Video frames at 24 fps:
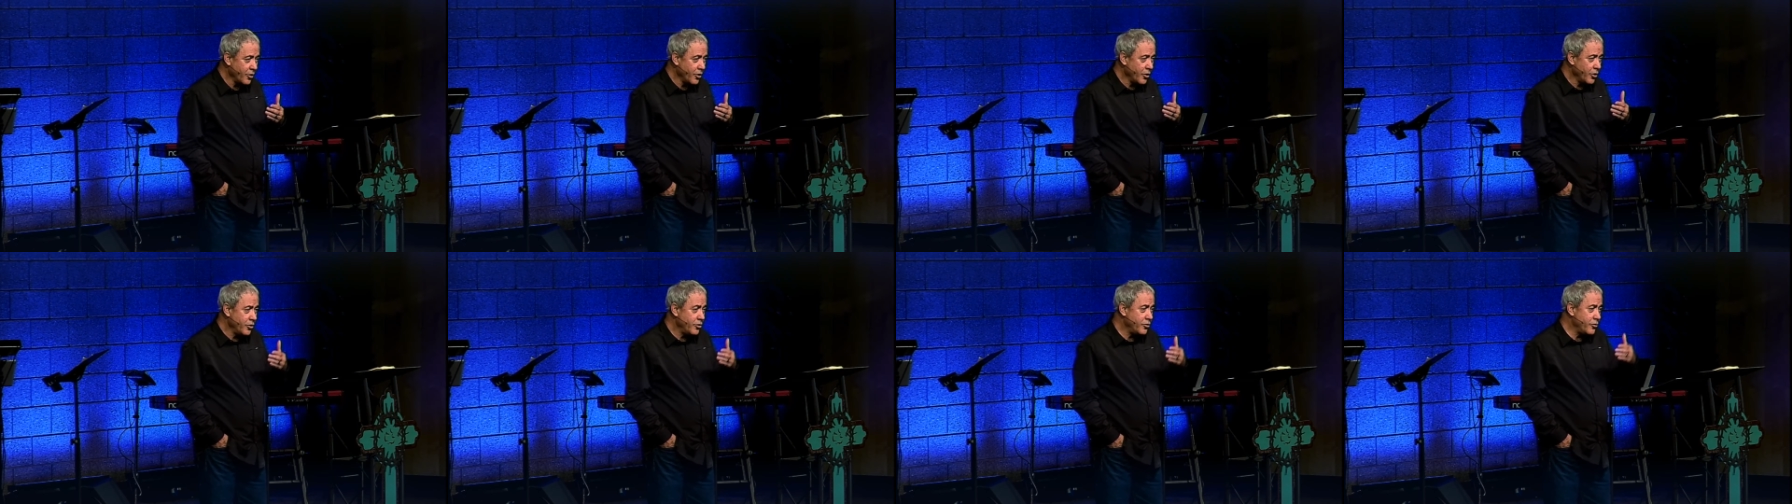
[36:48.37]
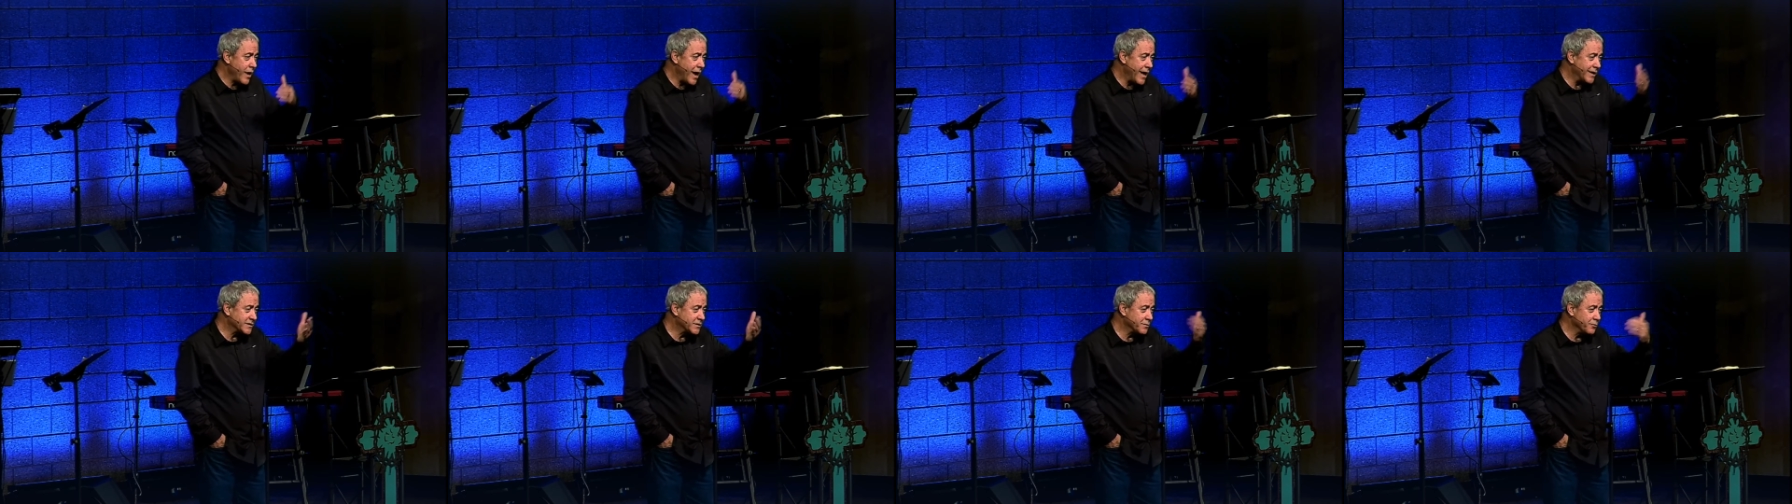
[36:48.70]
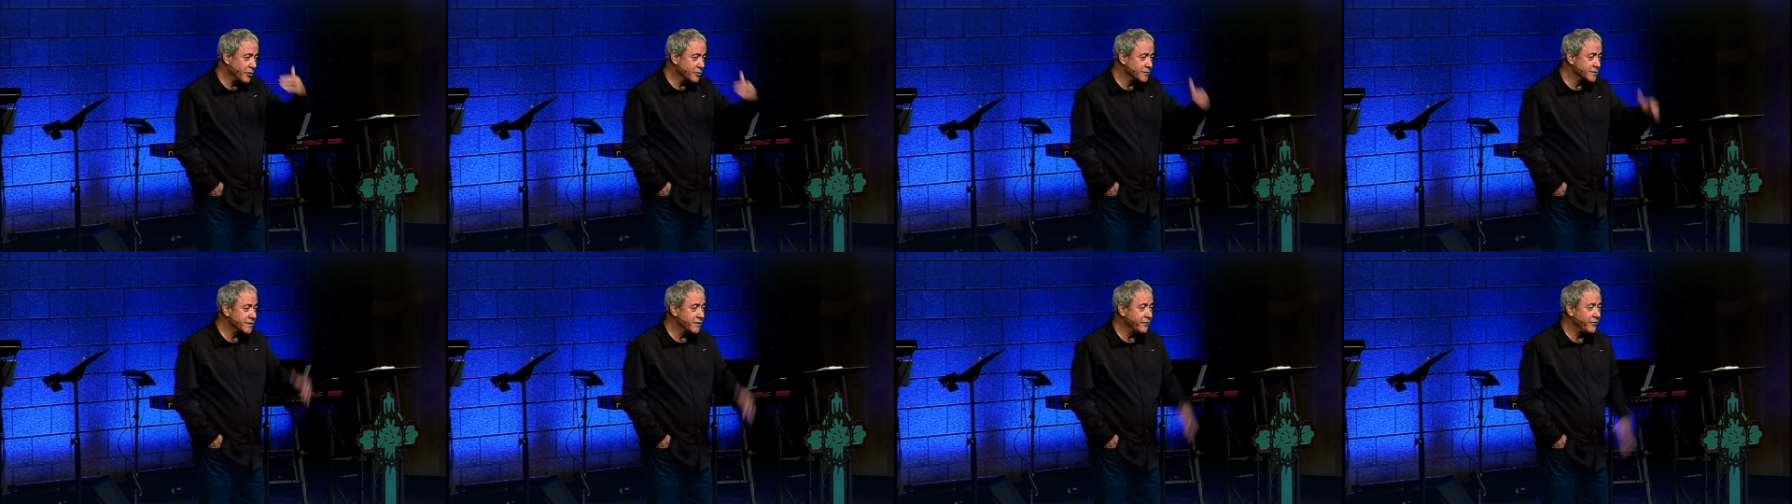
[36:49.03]
who has
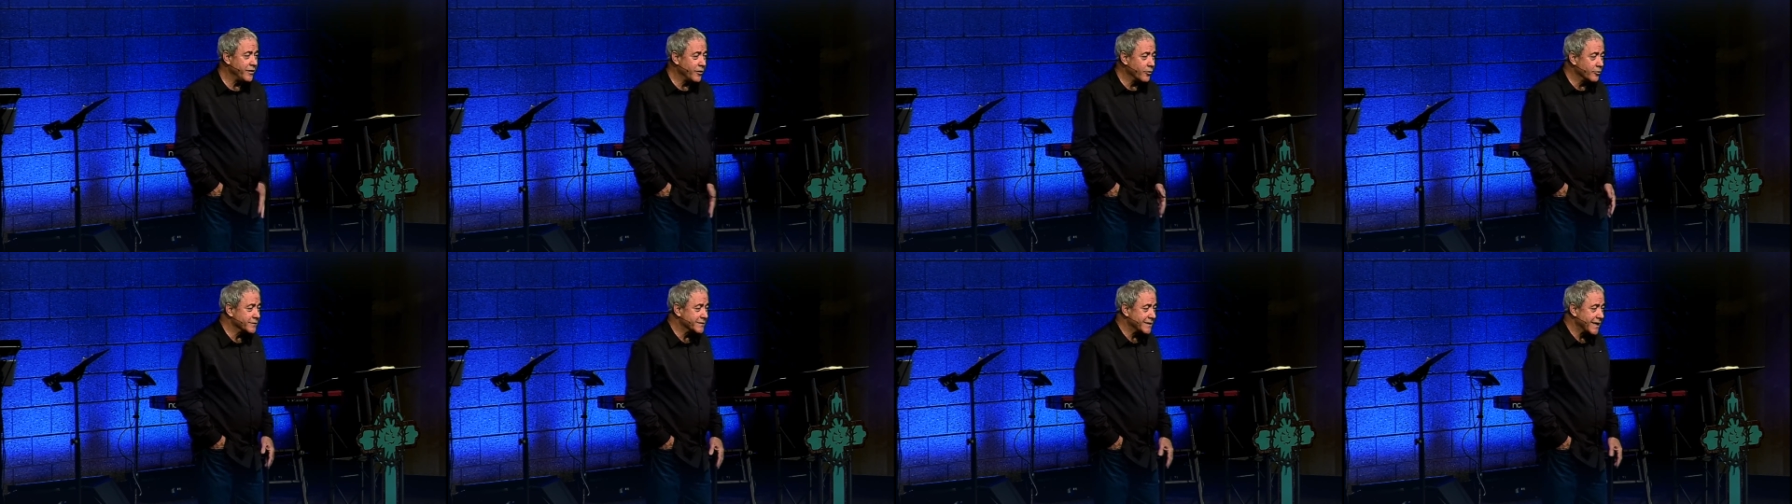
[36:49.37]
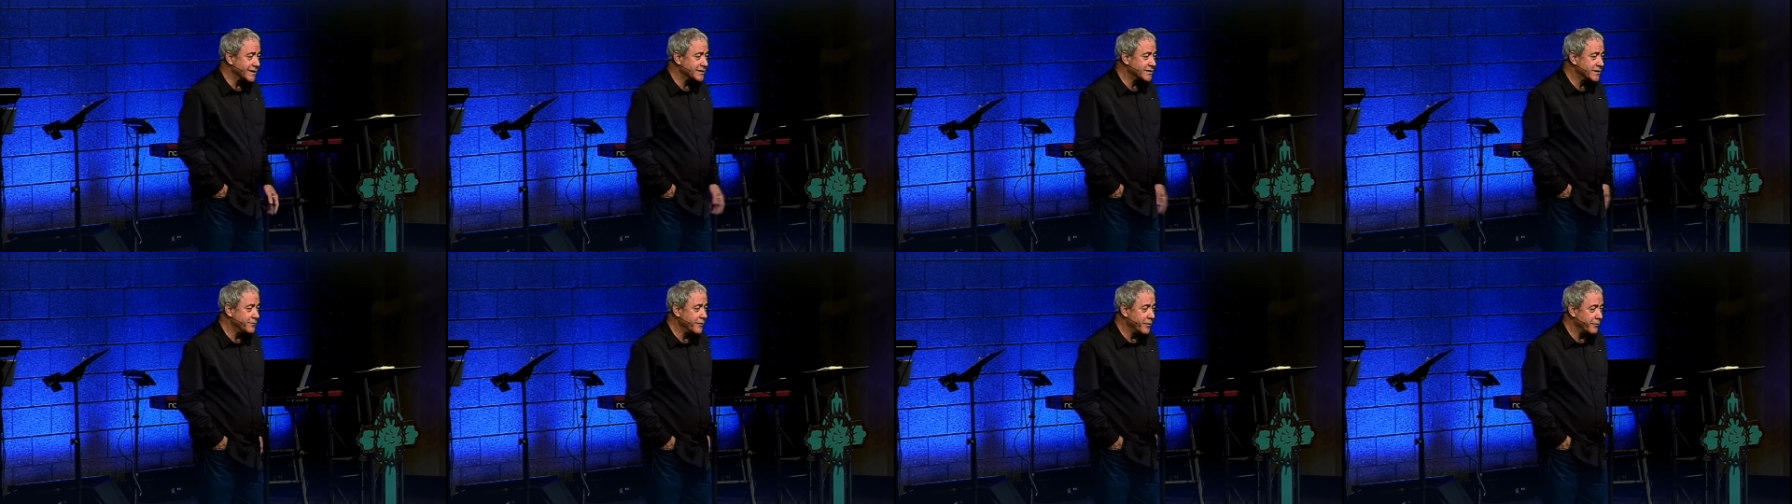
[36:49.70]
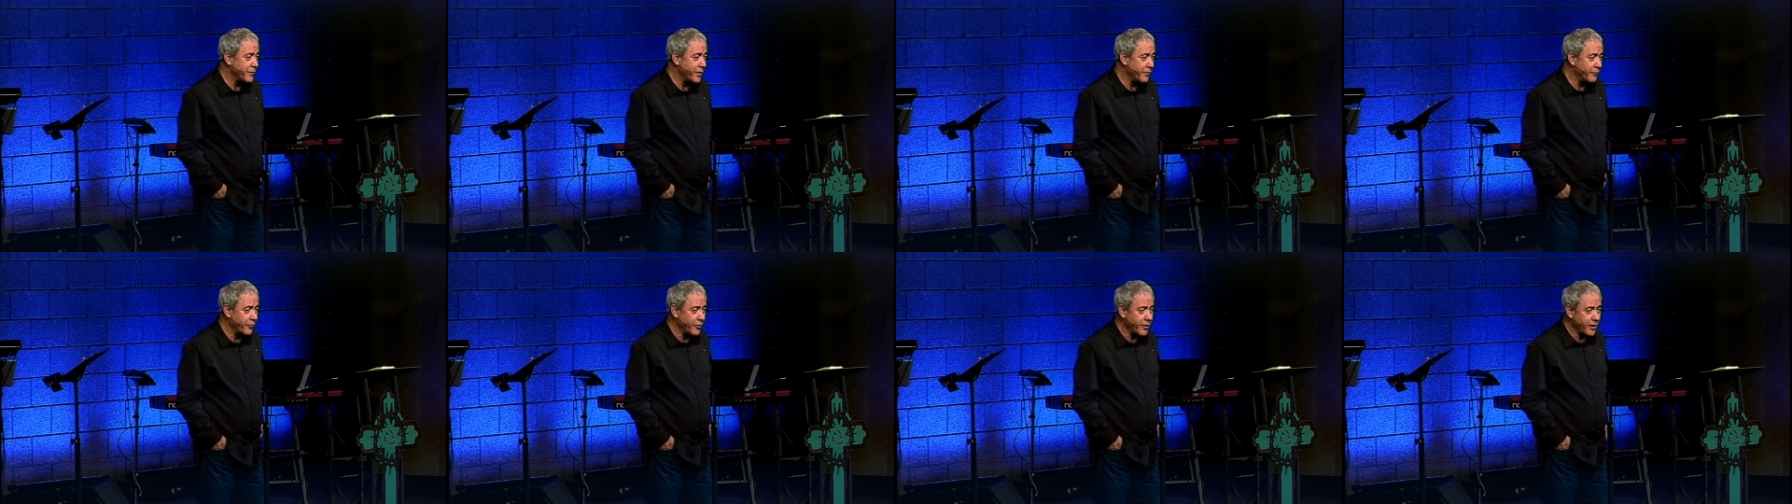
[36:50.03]
most of the Old Testament
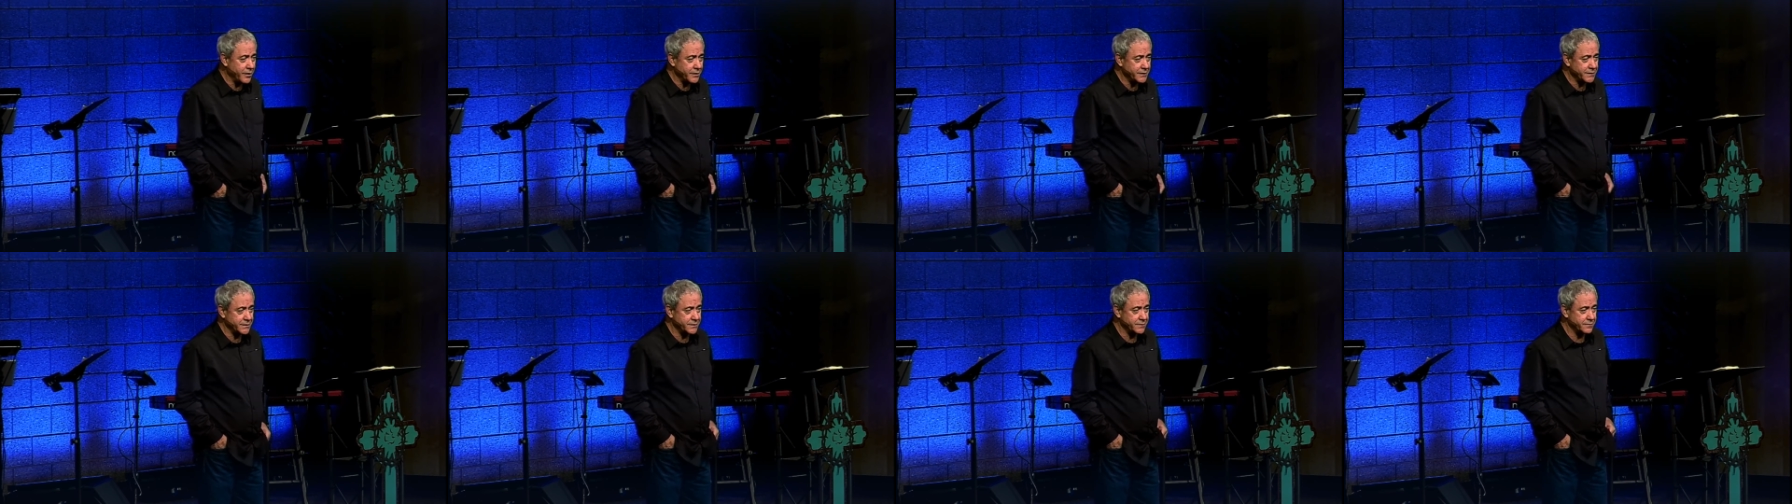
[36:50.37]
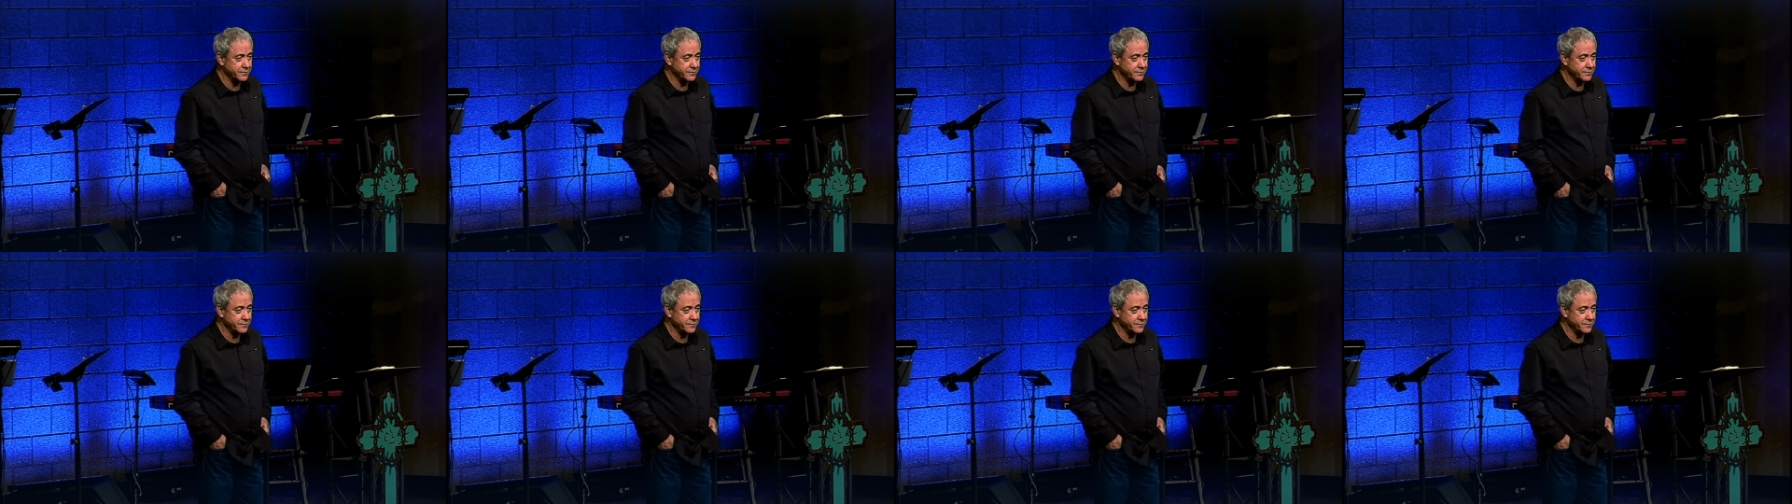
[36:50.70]
memorized?